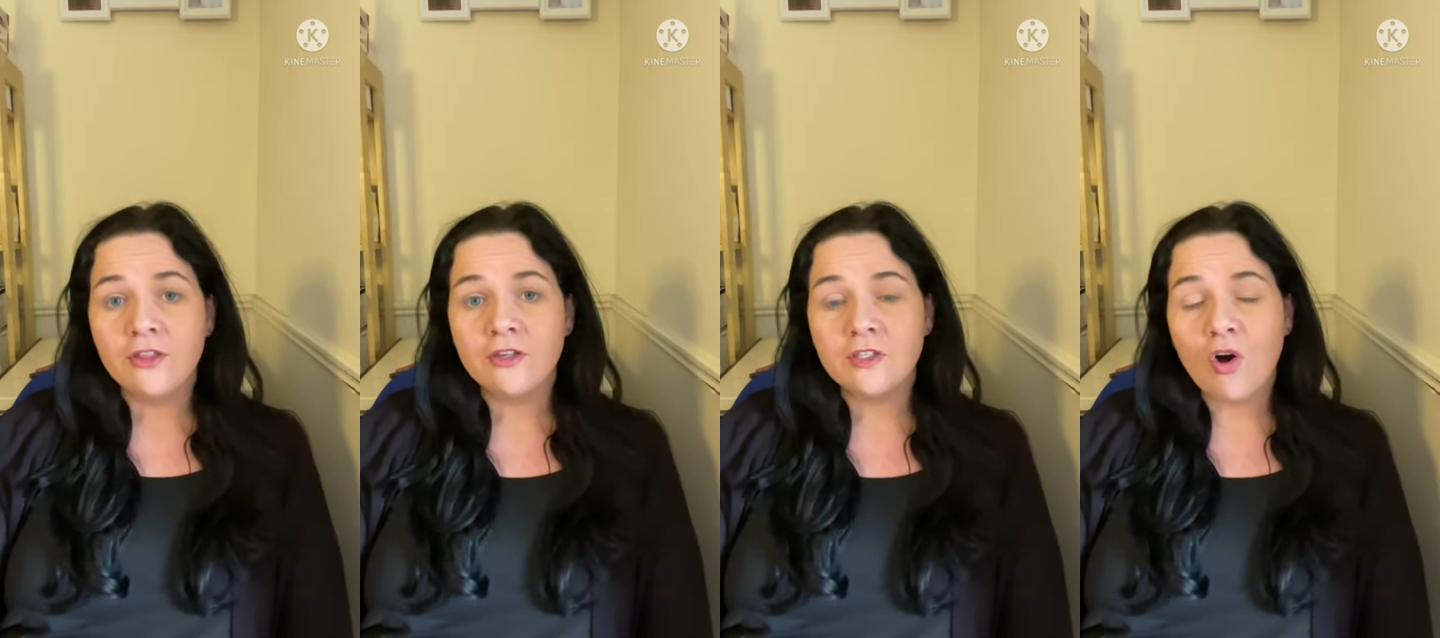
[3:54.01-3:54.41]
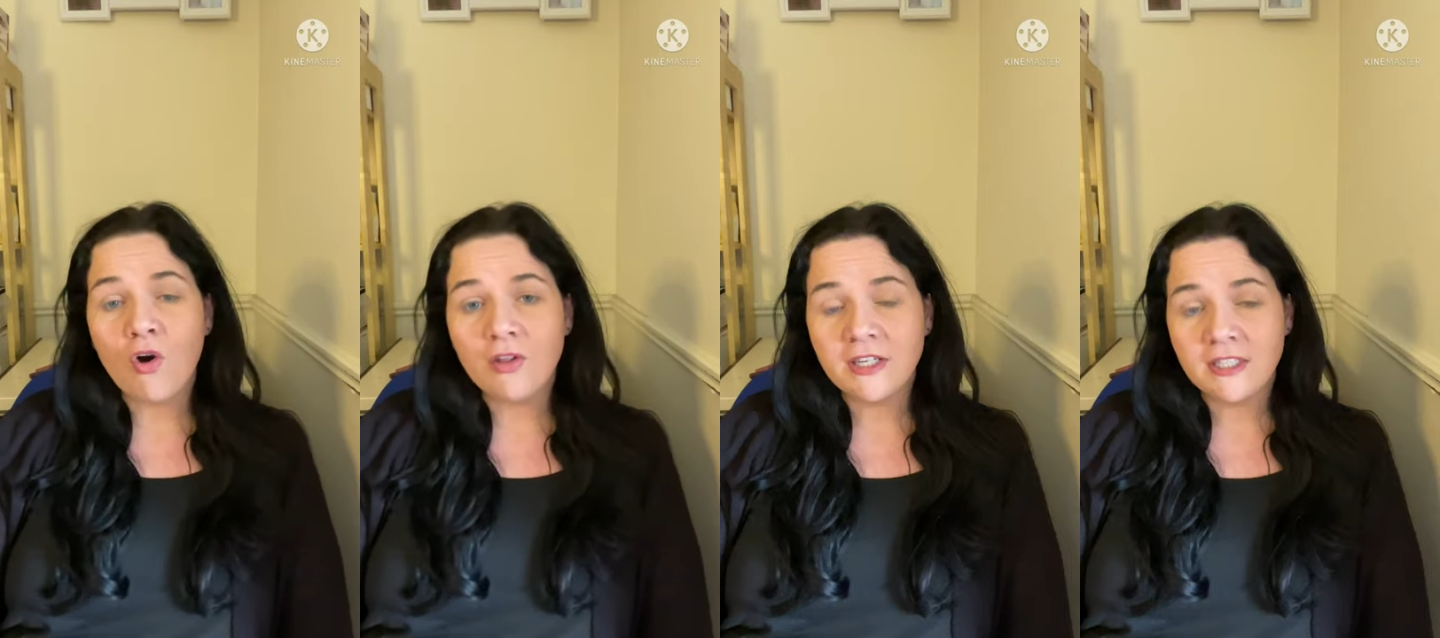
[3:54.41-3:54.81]
there's
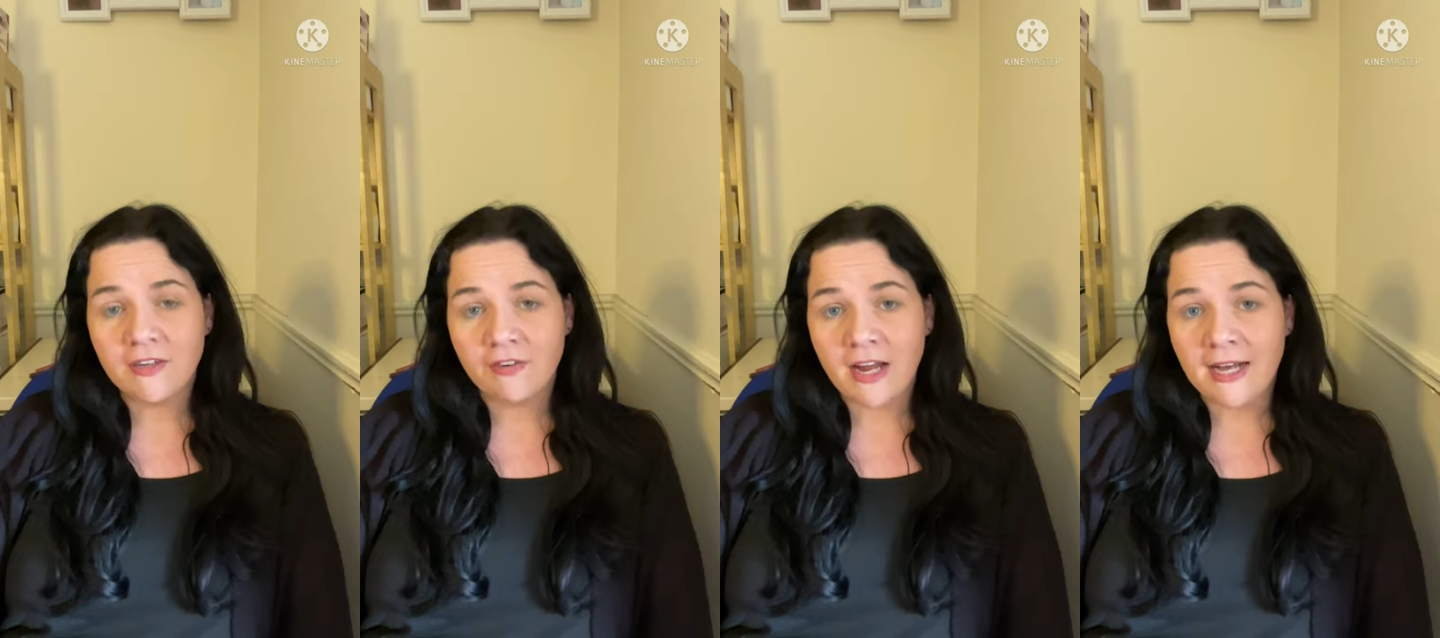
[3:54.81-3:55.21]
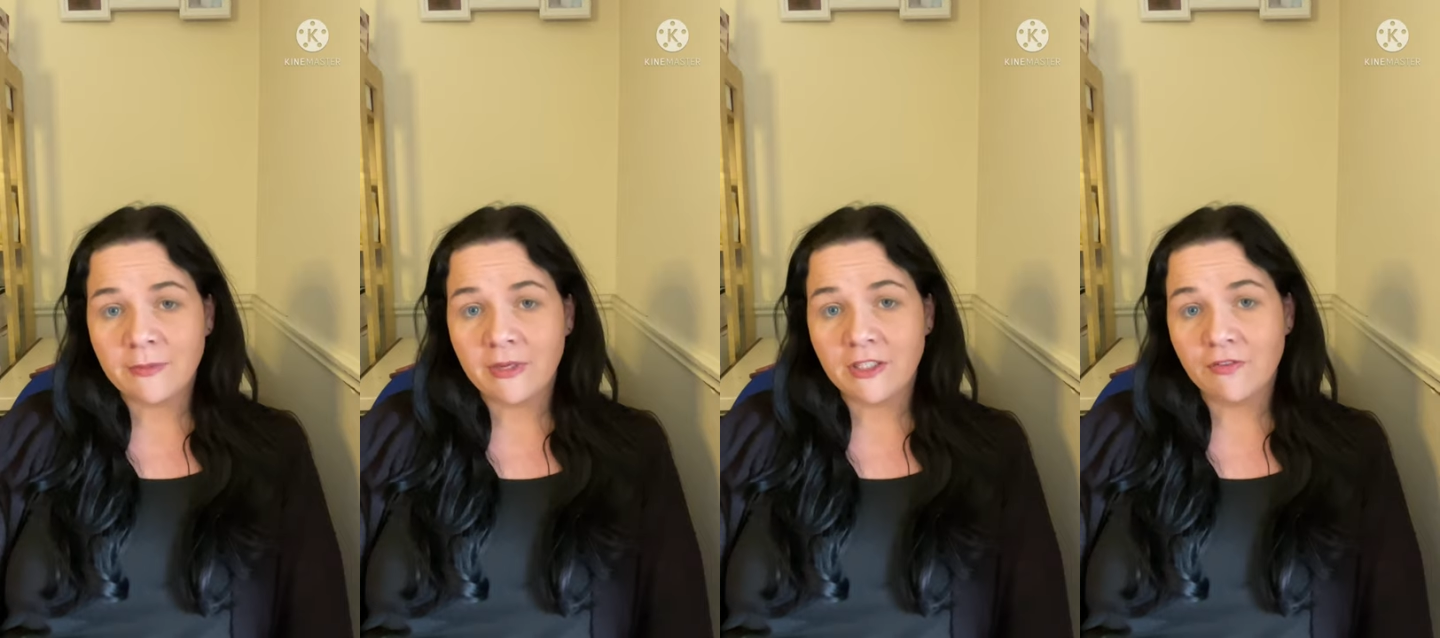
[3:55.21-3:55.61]
all these different
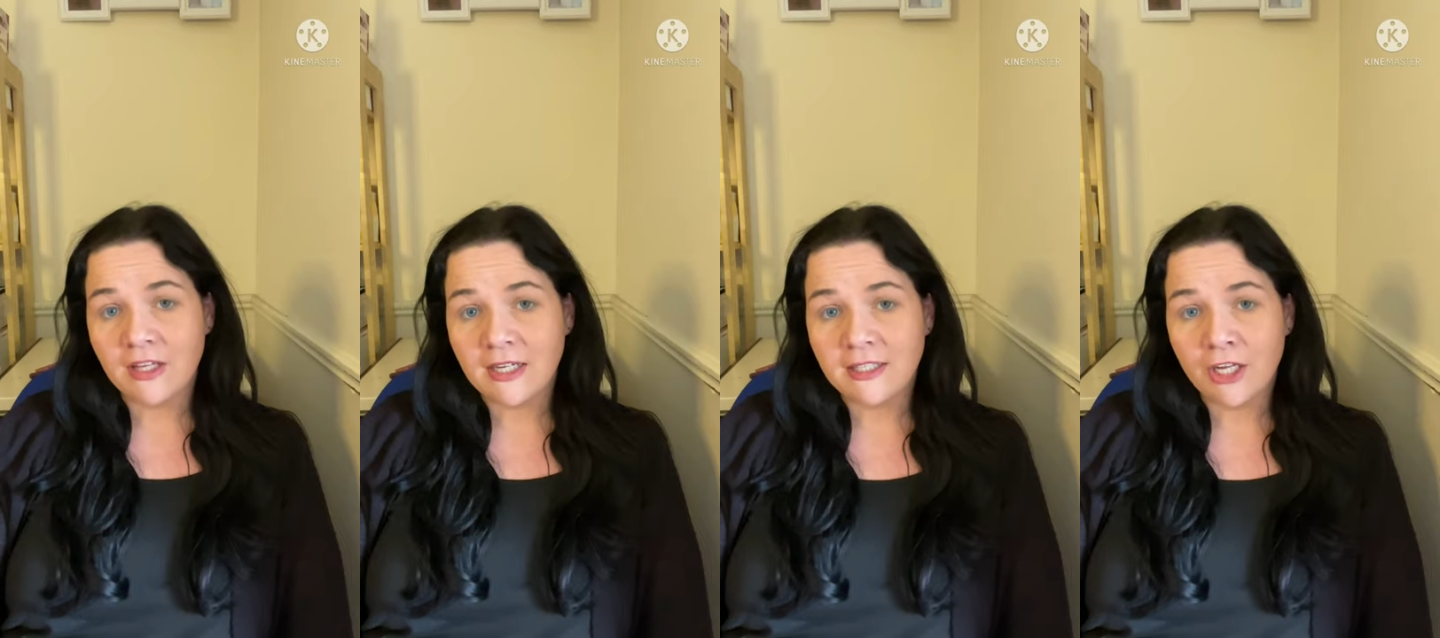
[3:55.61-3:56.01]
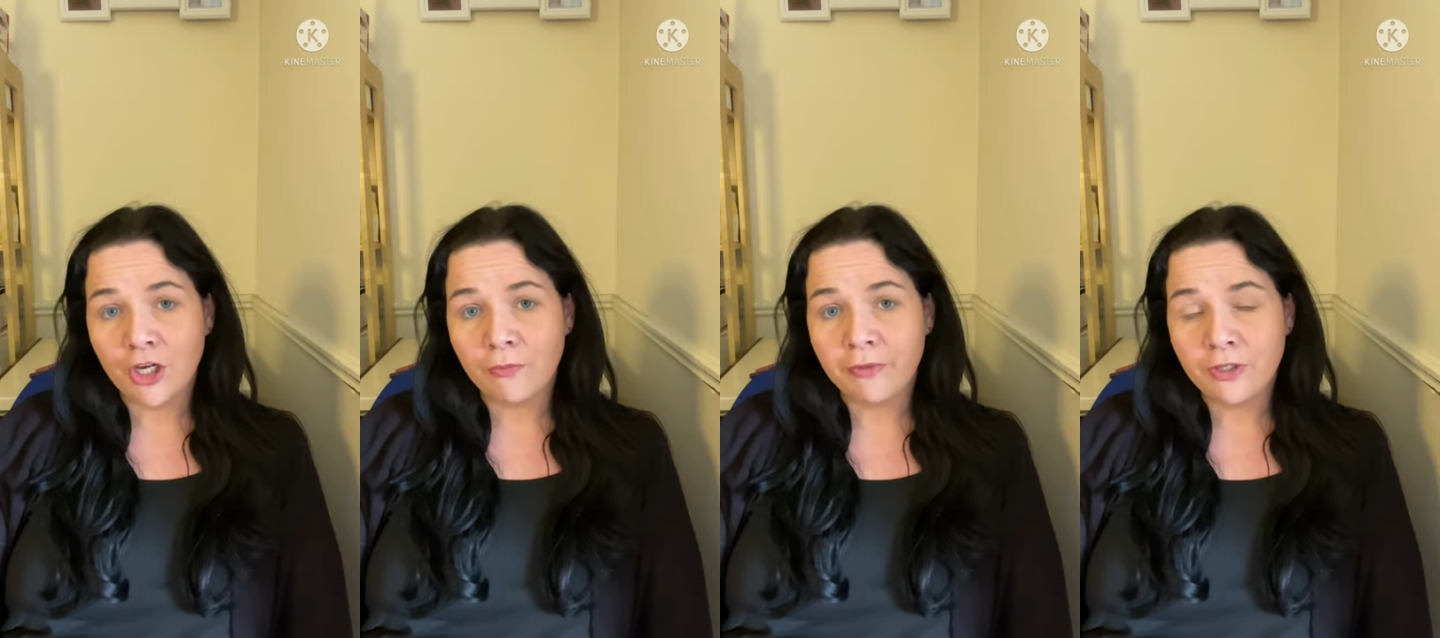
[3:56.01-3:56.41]
aspects of things that you can be